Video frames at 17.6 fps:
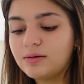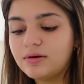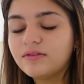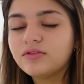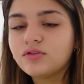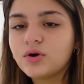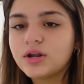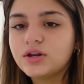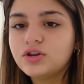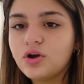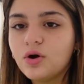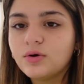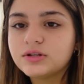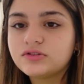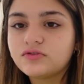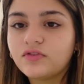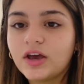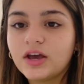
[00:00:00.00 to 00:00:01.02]
Even though I know
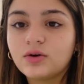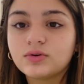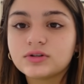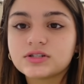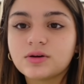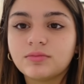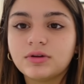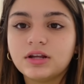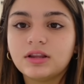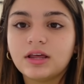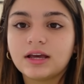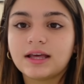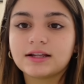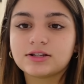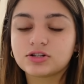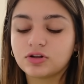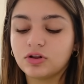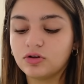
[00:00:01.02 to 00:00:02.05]
it's fake, when somebody, like,
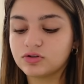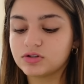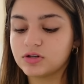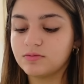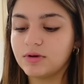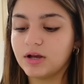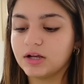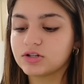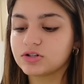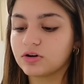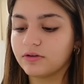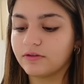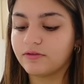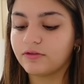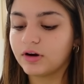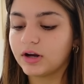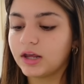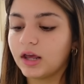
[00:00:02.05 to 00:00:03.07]
gets close to me, I start
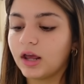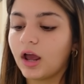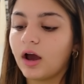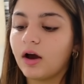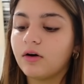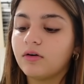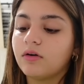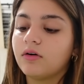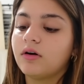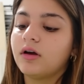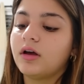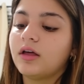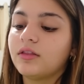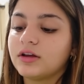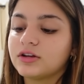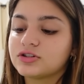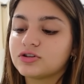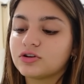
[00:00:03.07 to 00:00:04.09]
freaking out and,
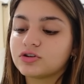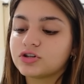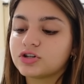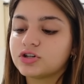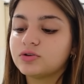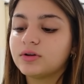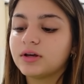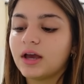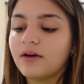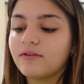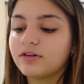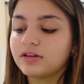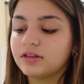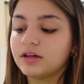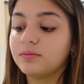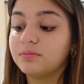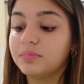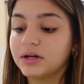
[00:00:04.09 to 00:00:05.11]
like, start shooting
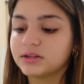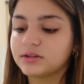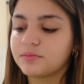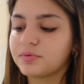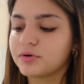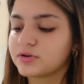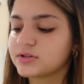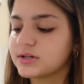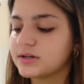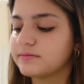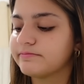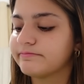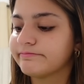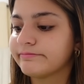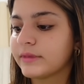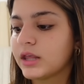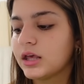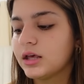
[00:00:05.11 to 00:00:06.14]
everything but the person.
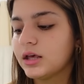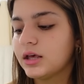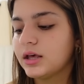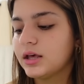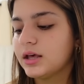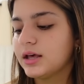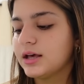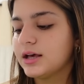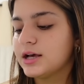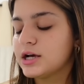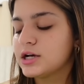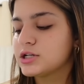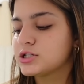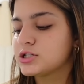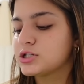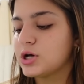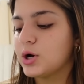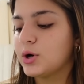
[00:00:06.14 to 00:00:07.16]

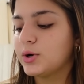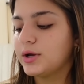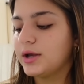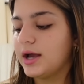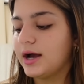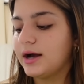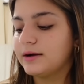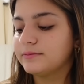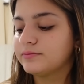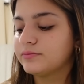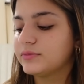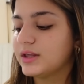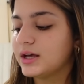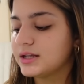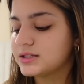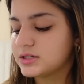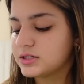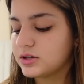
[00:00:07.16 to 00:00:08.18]
So,
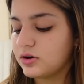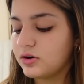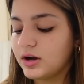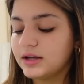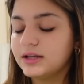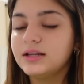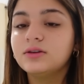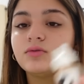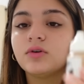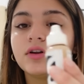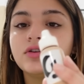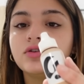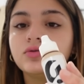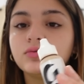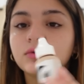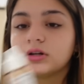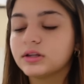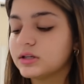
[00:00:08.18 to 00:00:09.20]
yeah. I need a
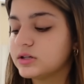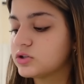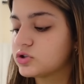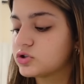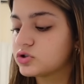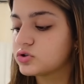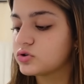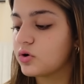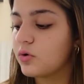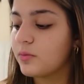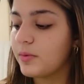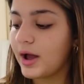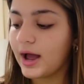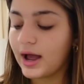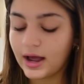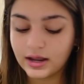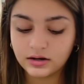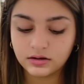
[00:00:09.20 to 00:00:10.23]
new one of these so
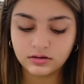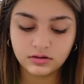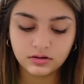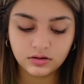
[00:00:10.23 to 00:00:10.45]
bad.